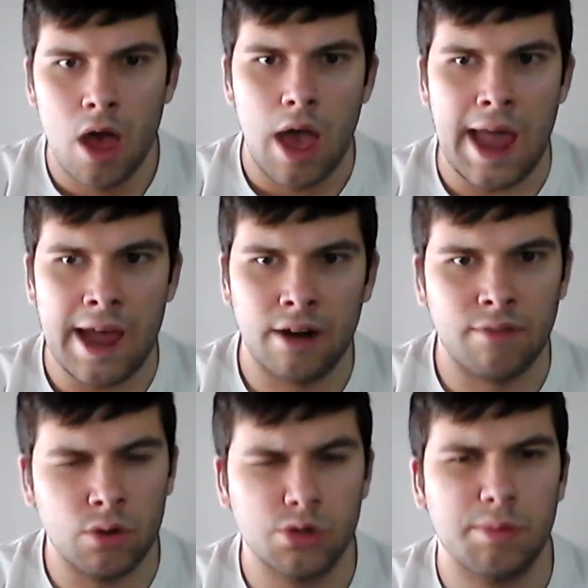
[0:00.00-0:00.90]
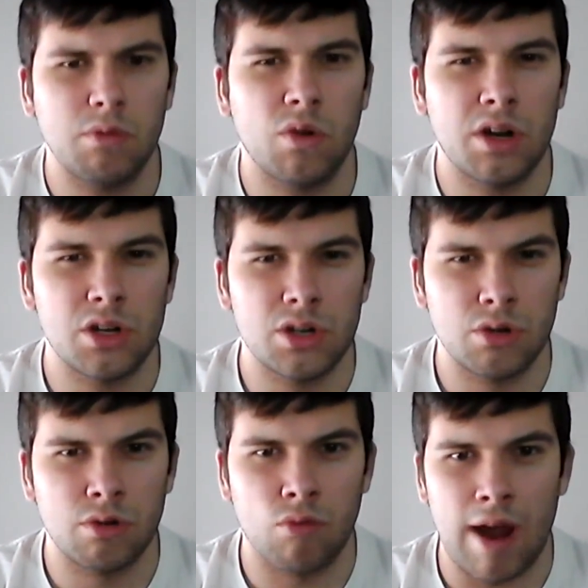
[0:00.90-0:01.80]
And I've also been wanting to
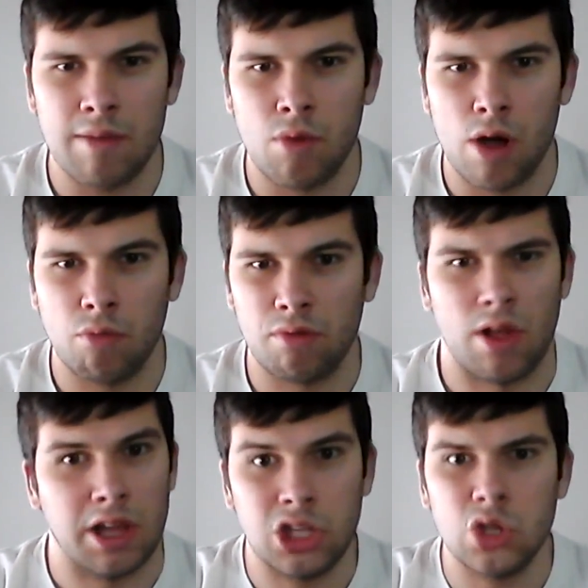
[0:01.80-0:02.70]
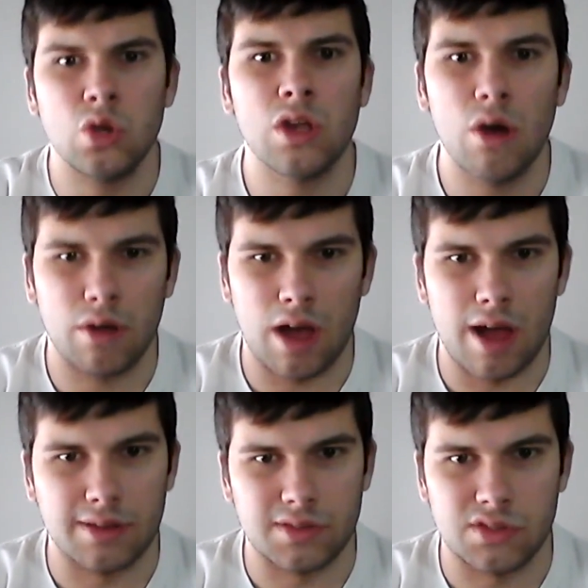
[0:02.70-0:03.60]
do a Rate Mine with Yu-Gi-Oh
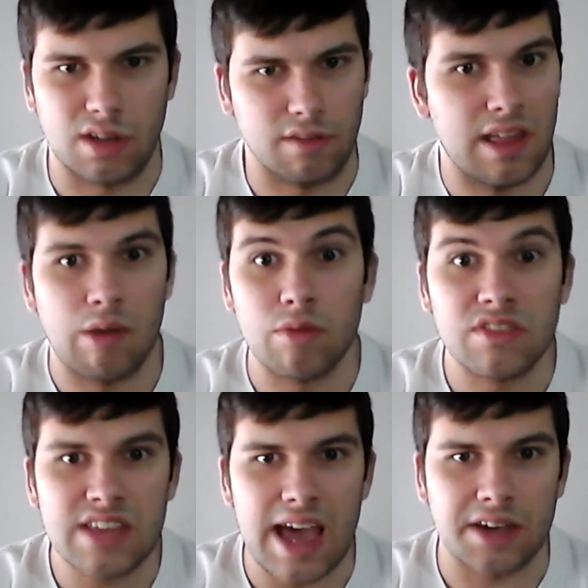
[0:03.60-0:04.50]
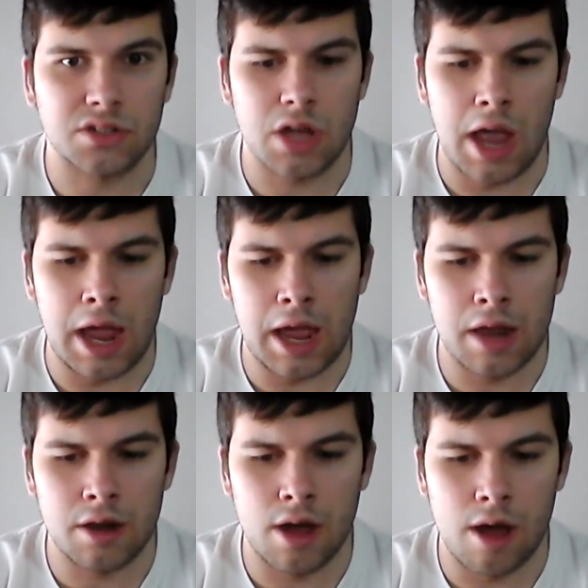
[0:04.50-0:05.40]
cards and stuff like that, with decks,
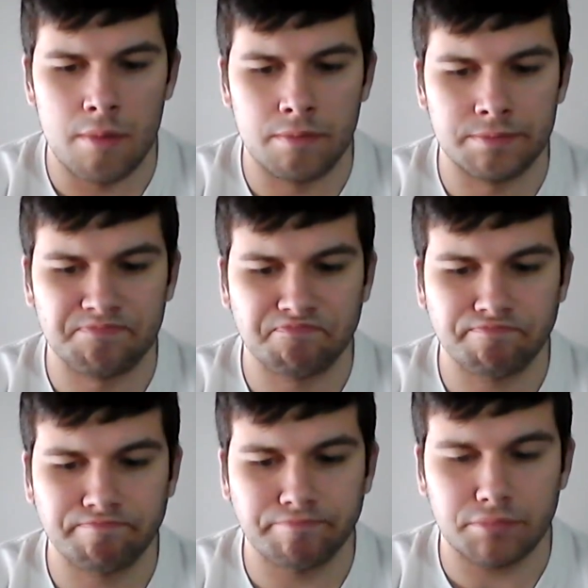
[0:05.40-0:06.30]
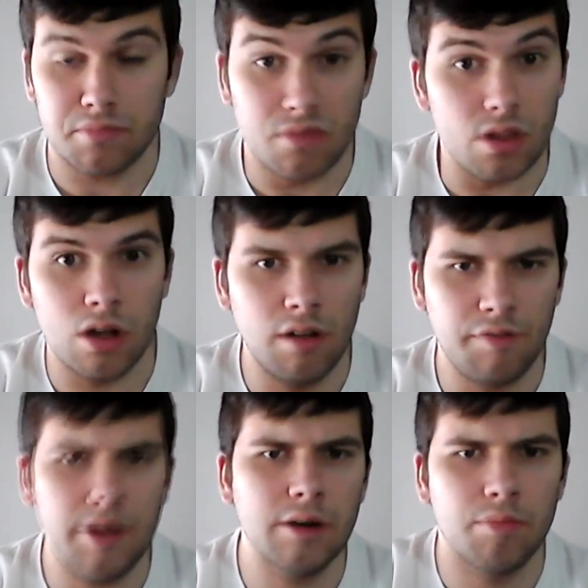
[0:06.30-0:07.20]
and I've
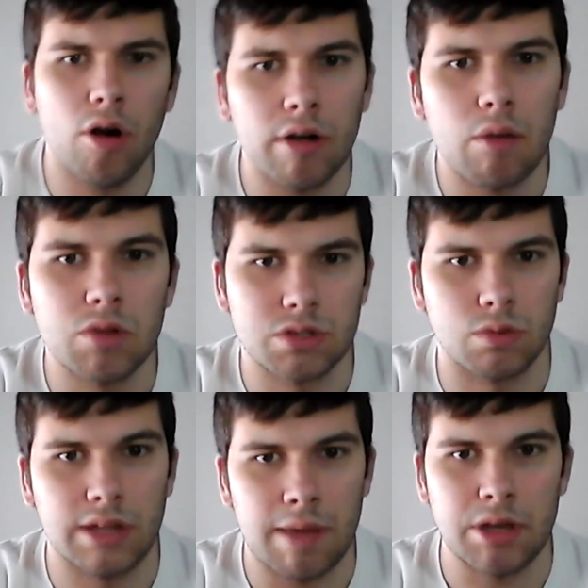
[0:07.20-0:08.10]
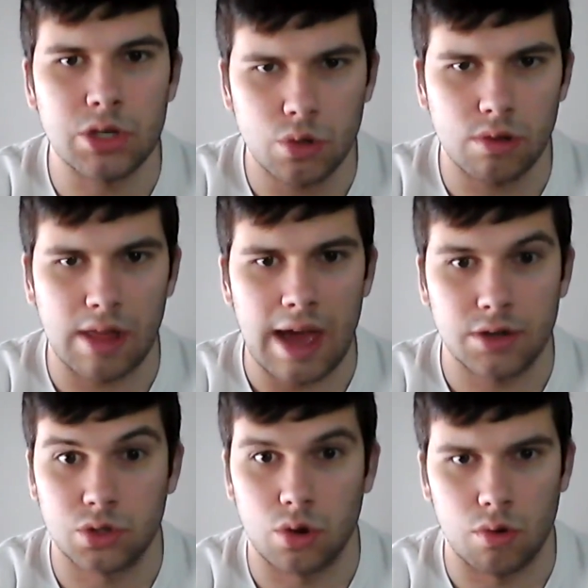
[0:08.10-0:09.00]
found a program which will let me do that,
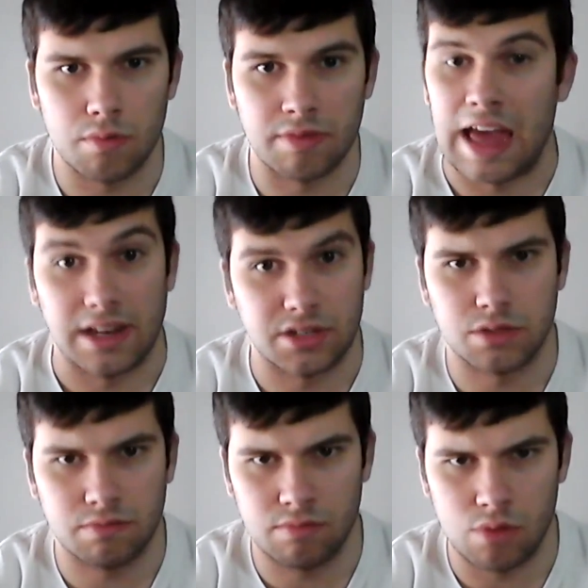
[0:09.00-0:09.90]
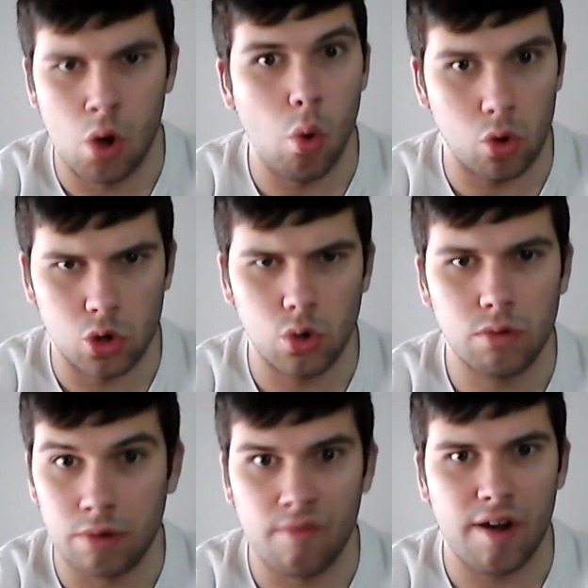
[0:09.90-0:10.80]
so that's all good.
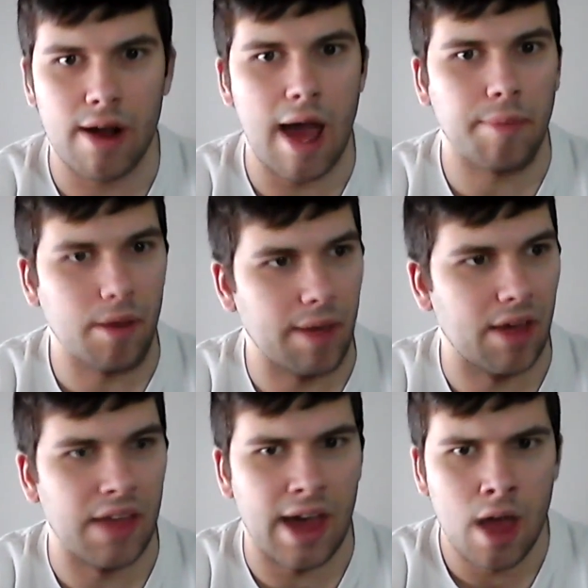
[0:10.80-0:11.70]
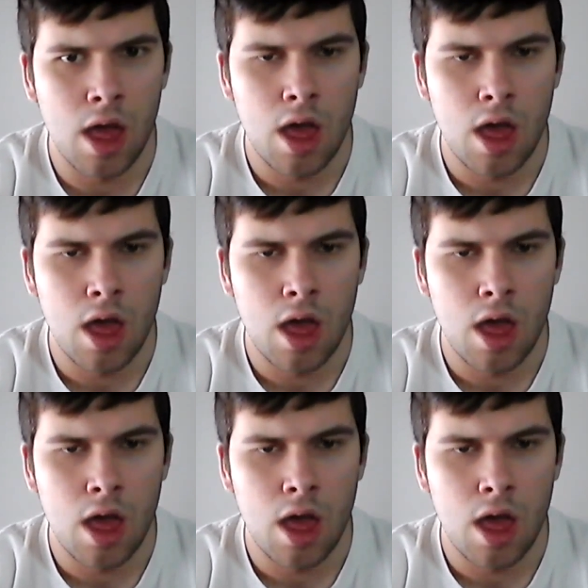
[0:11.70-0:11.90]
Well, I'm very happy about that.